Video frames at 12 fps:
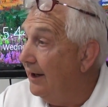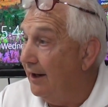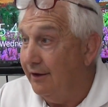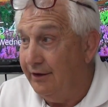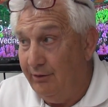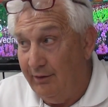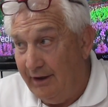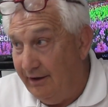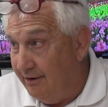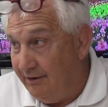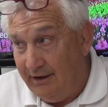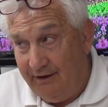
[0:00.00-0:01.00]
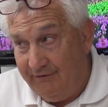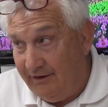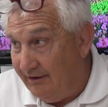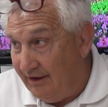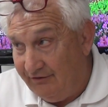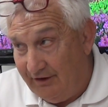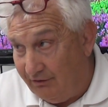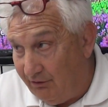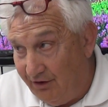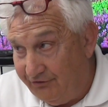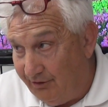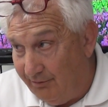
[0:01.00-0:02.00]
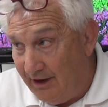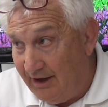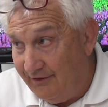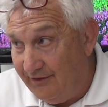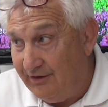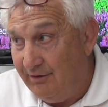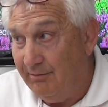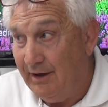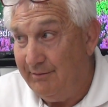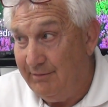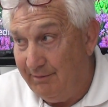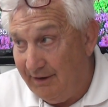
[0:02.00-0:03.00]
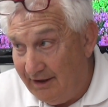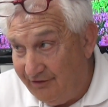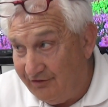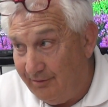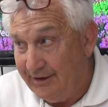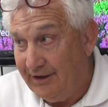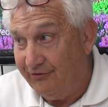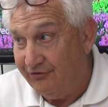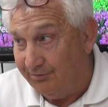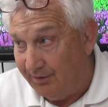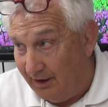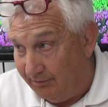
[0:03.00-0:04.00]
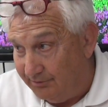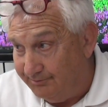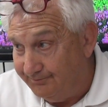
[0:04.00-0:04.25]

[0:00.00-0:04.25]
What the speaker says: Has it crossed your mind that you might be buying somebody else's problem?